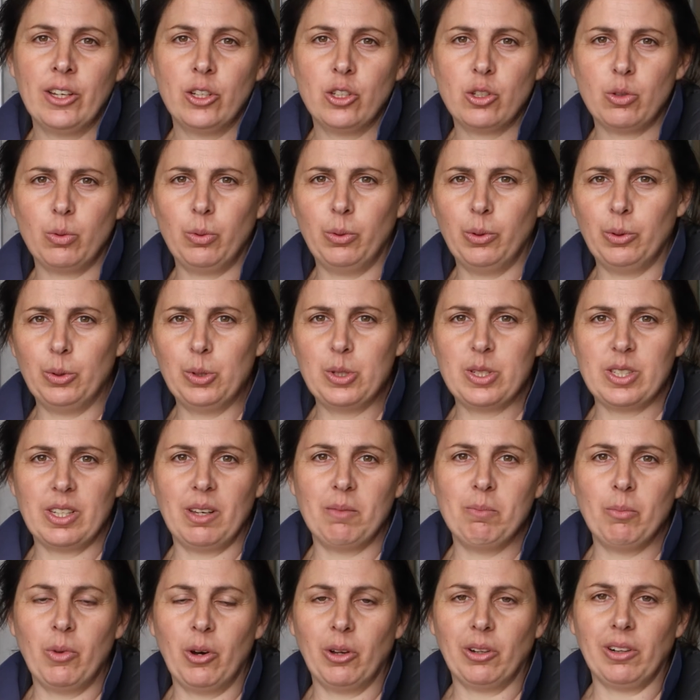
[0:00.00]
towards a
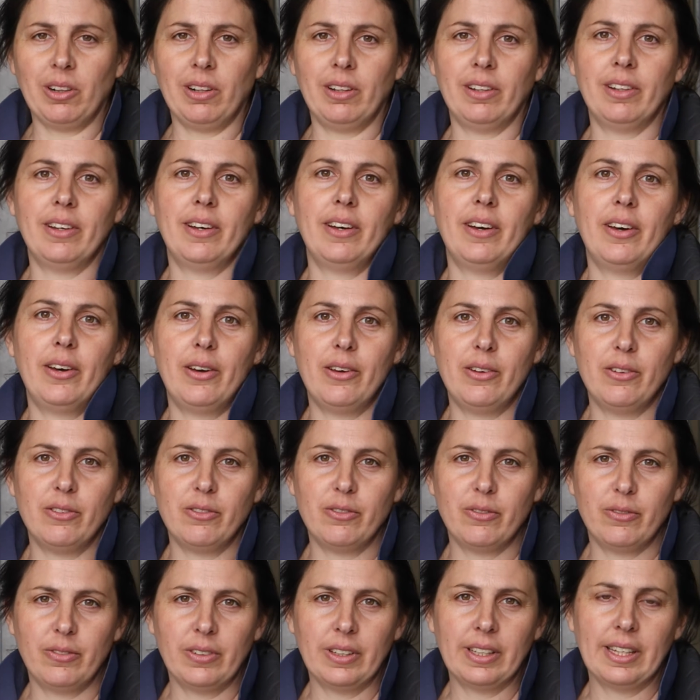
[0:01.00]
model of
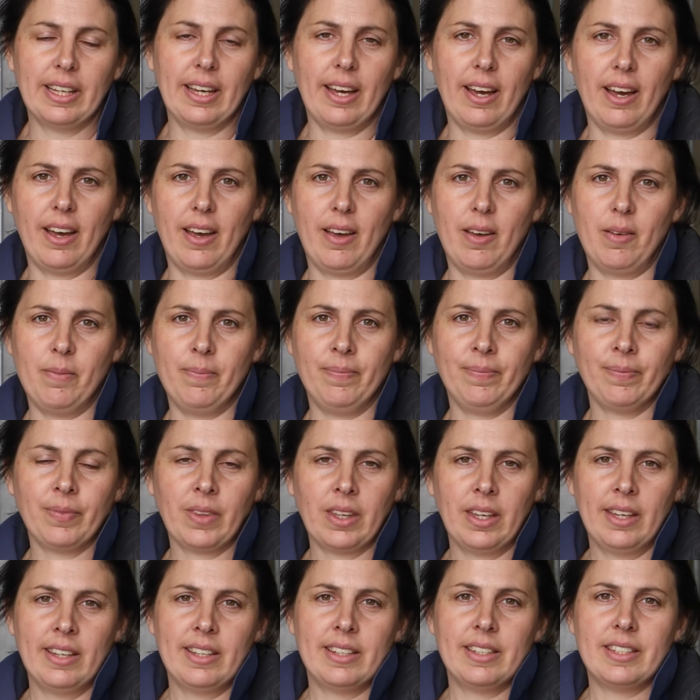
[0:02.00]

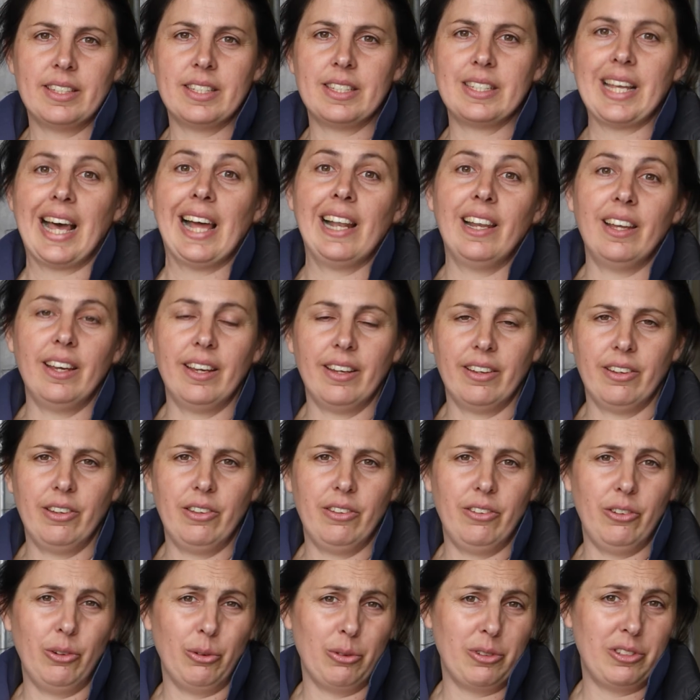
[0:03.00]

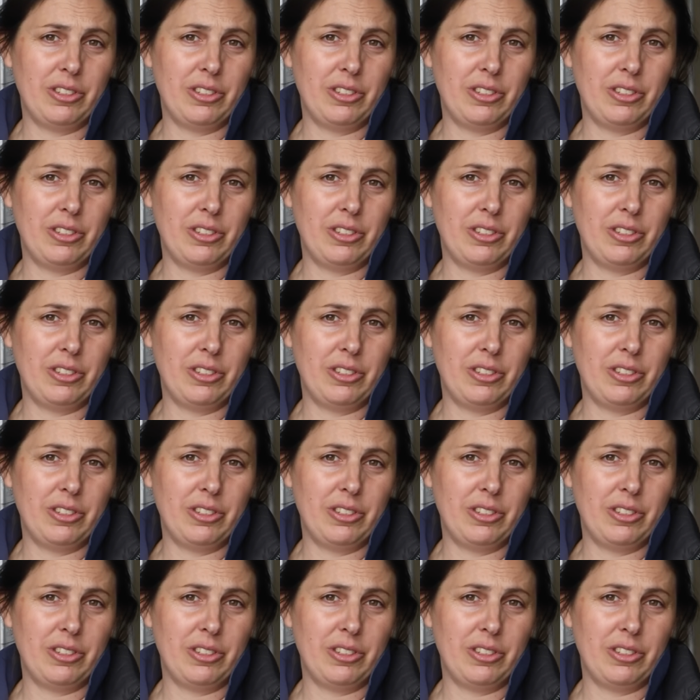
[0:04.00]
selling your